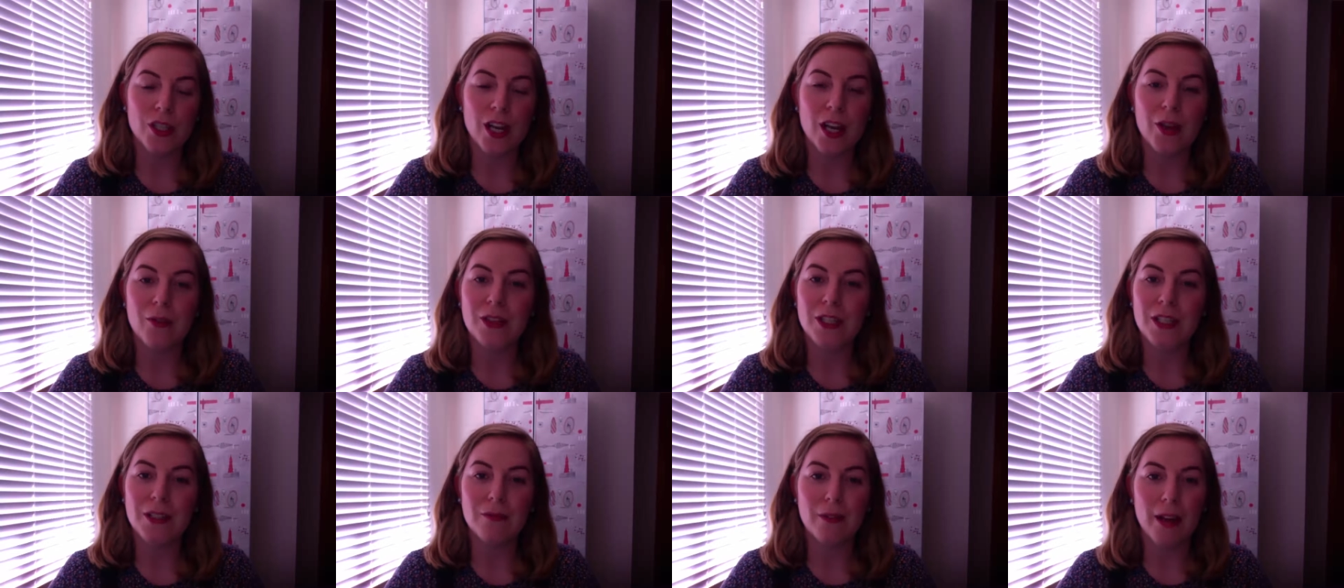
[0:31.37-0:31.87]
and how
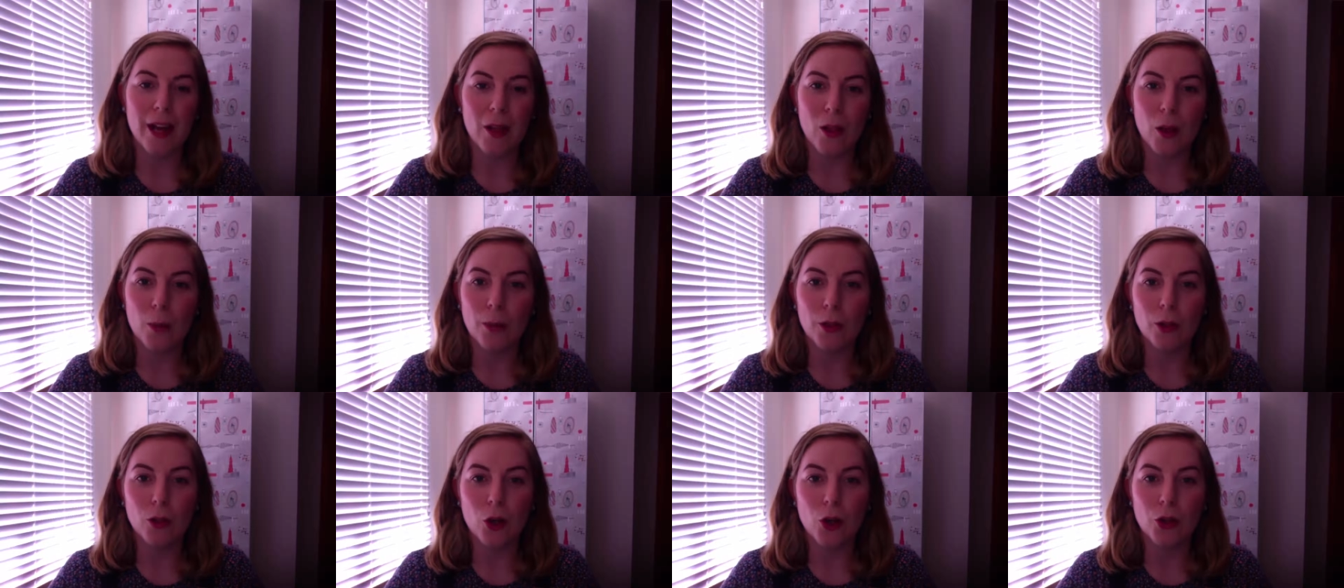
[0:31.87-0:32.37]
they
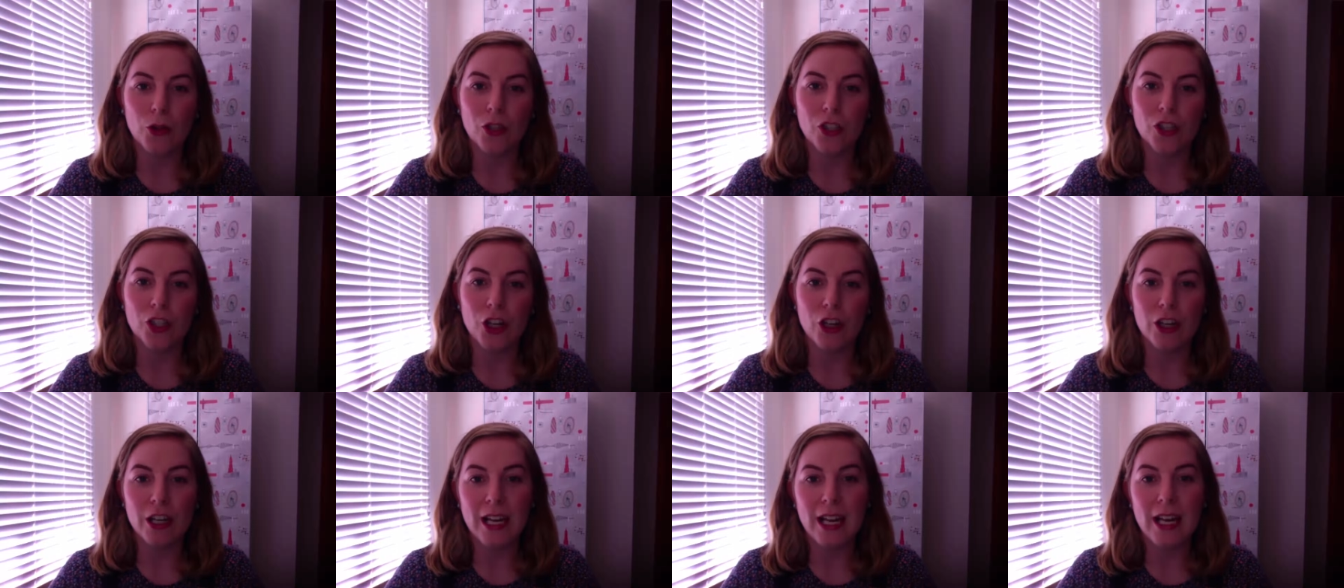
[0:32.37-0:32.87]
develop along the
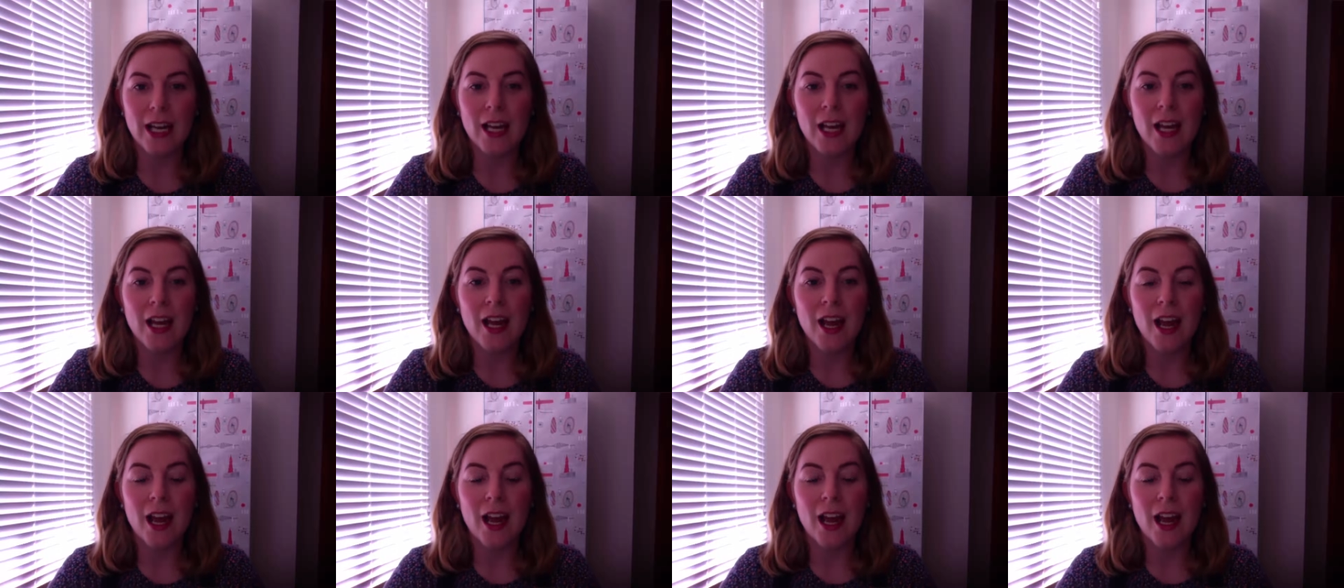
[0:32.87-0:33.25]
journey,